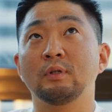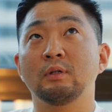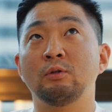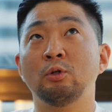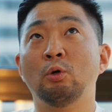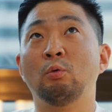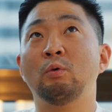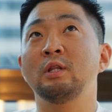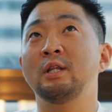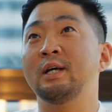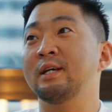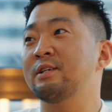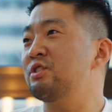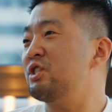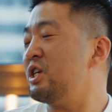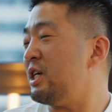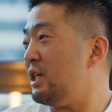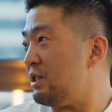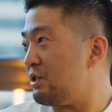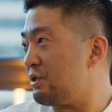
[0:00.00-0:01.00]
one likes
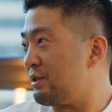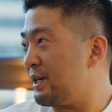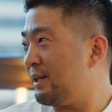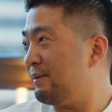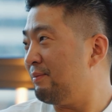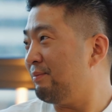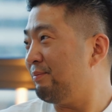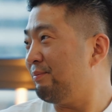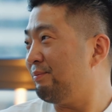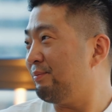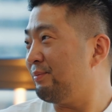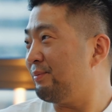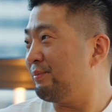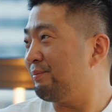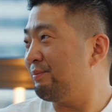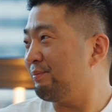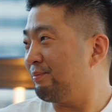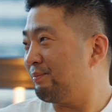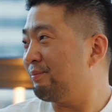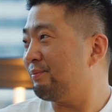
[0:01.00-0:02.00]
change, right?
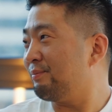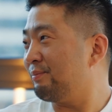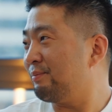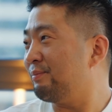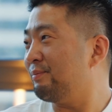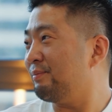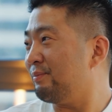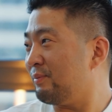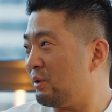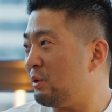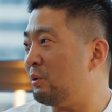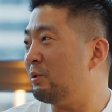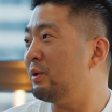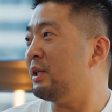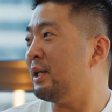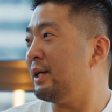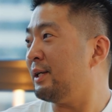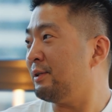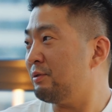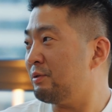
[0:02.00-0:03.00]
No one
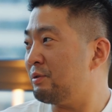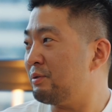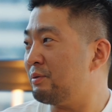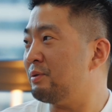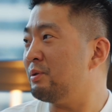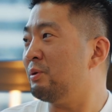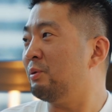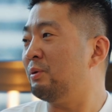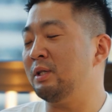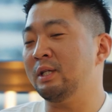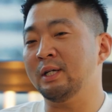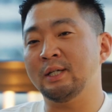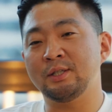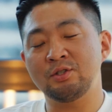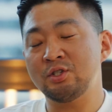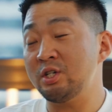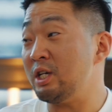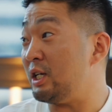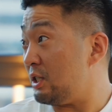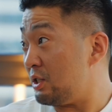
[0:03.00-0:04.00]
likes
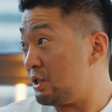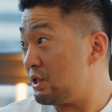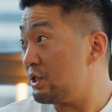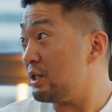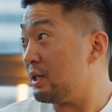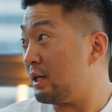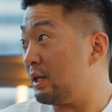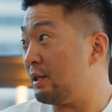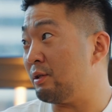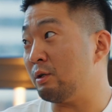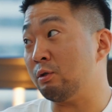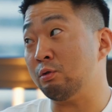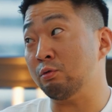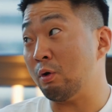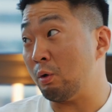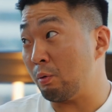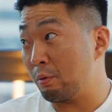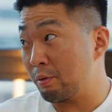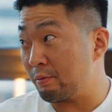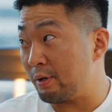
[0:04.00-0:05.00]
change and the
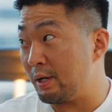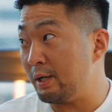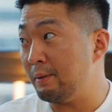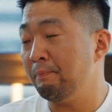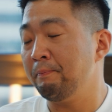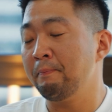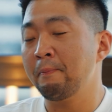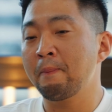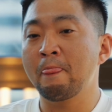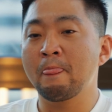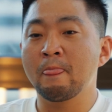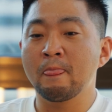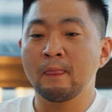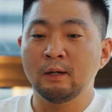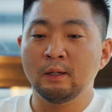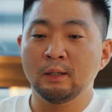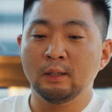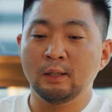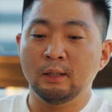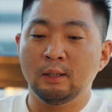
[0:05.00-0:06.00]
growth, right?
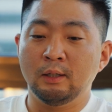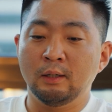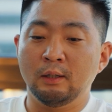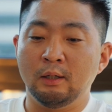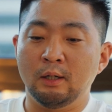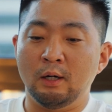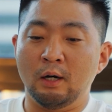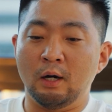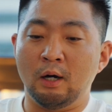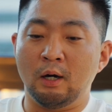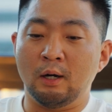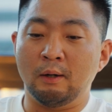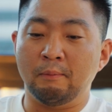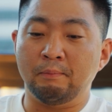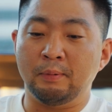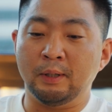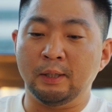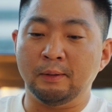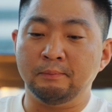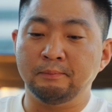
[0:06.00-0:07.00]

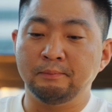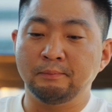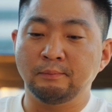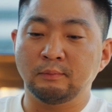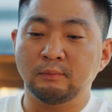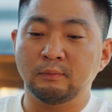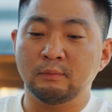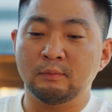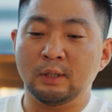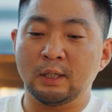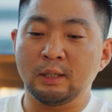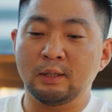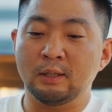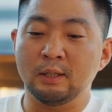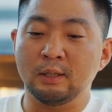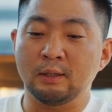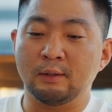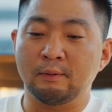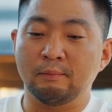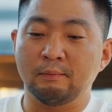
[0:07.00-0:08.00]
But I
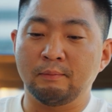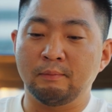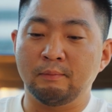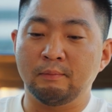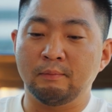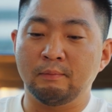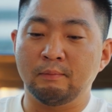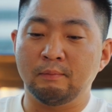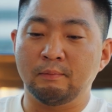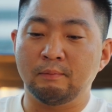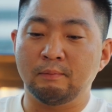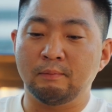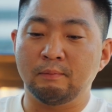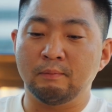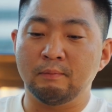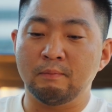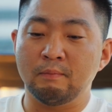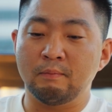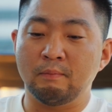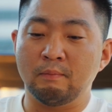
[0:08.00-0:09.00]
think
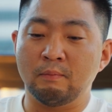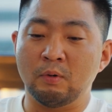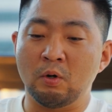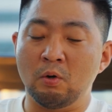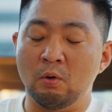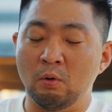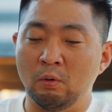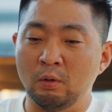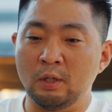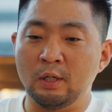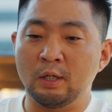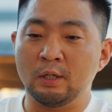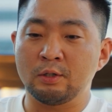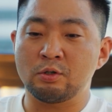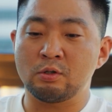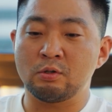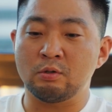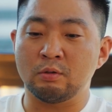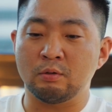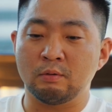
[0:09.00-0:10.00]
Mongolia
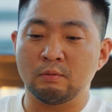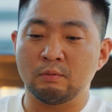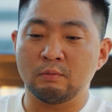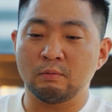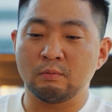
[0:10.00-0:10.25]
should